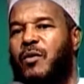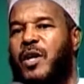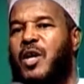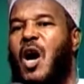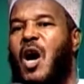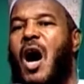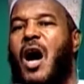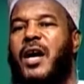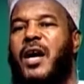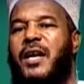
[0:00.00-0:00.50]

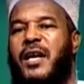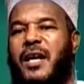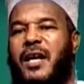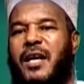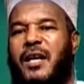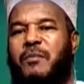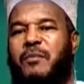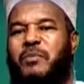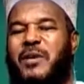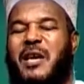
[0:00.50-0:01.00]

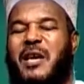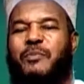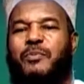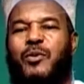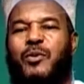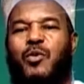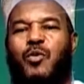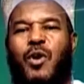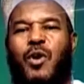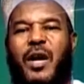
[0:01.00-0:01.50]
regarding
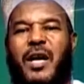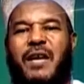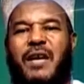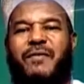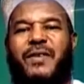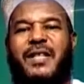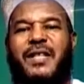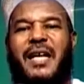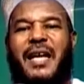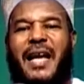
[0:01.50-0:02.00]
people who are
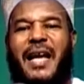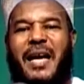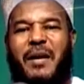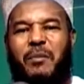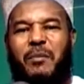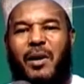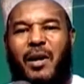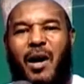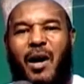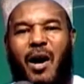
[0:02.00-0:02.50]
given the
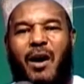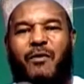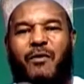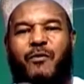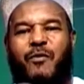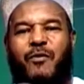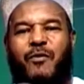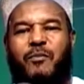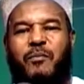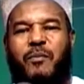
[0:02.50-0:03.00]
label
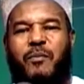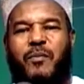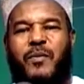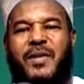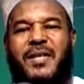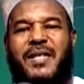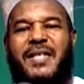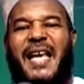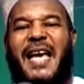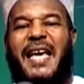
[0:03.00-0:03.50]
of
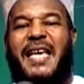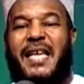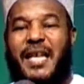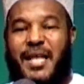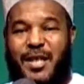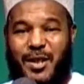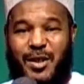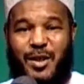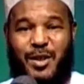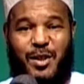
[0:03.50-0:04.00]

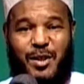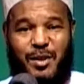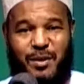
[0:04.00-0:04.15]
Sayyid,